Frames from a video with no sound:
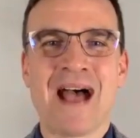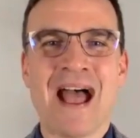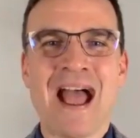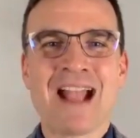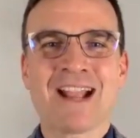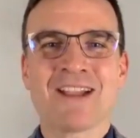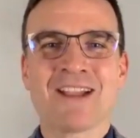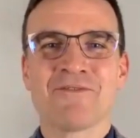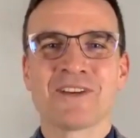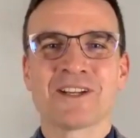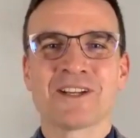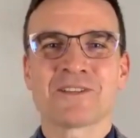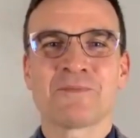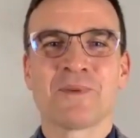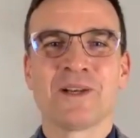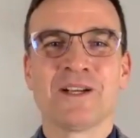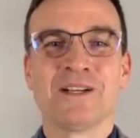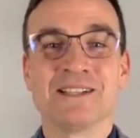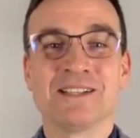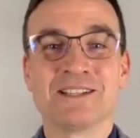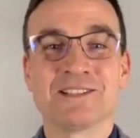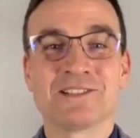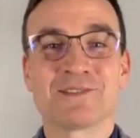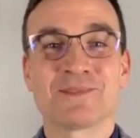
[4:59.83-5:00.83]
bag of
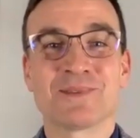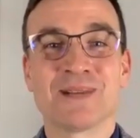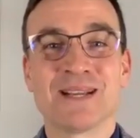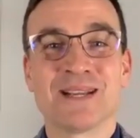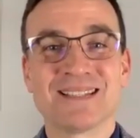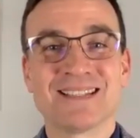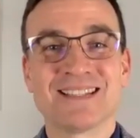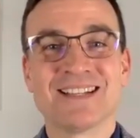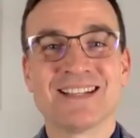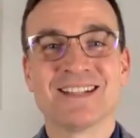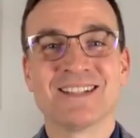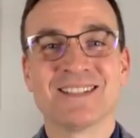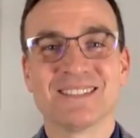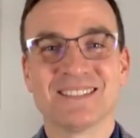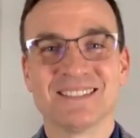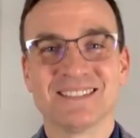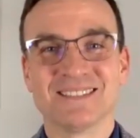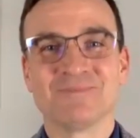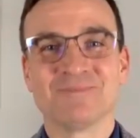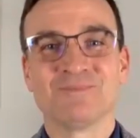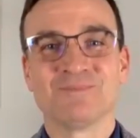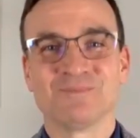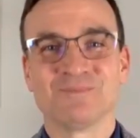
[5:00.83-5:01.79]
experience right there, huh?